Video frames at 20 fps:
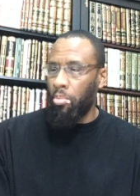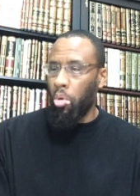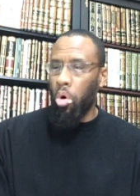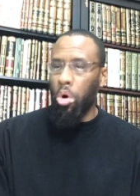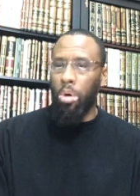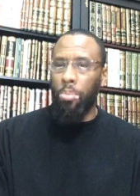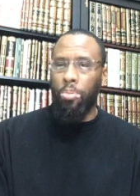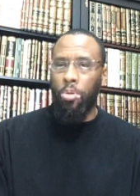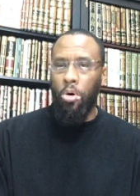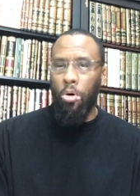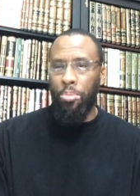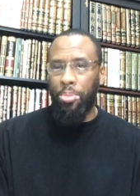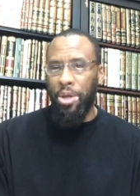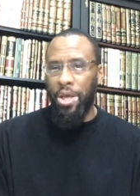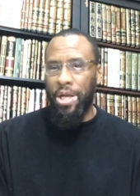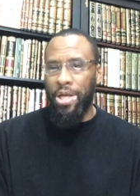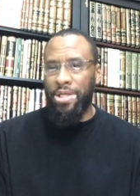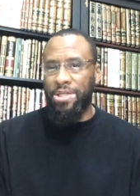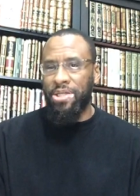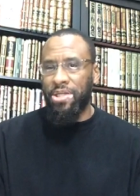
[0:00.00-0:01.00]
more
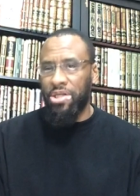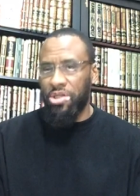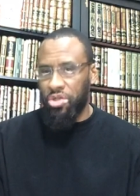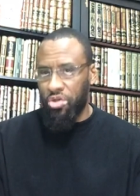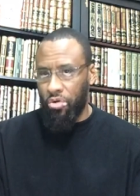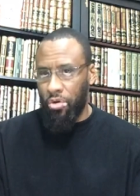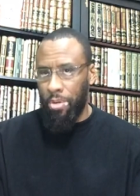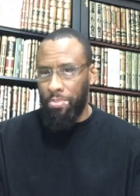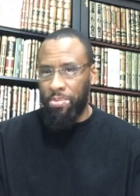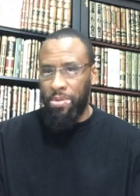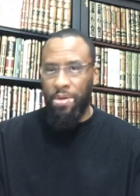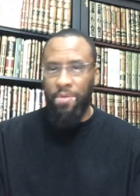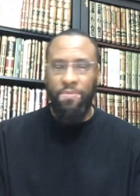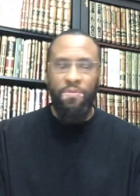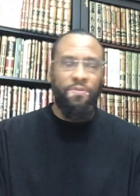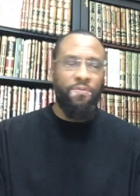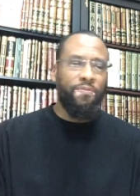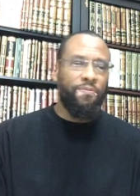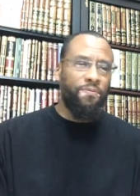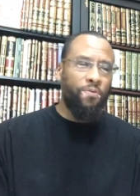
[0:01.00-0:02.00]
appropriate as a
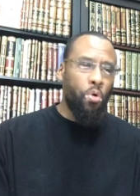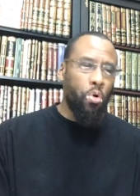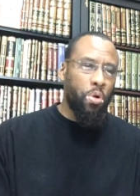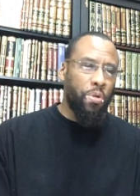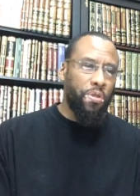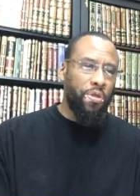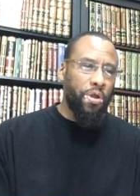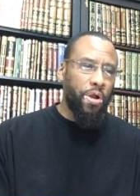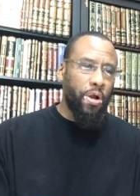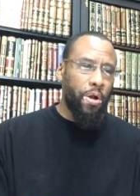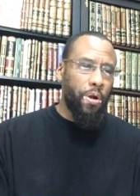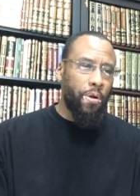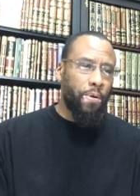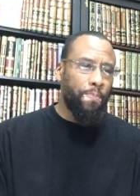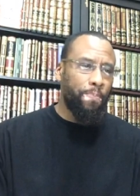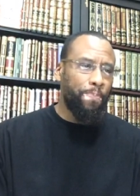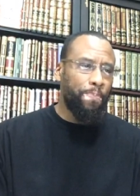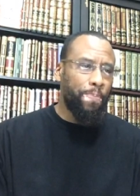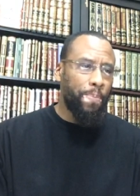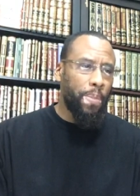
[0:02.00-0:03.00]
descriptive for
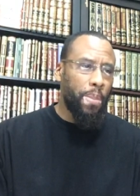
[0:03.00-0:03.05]
their,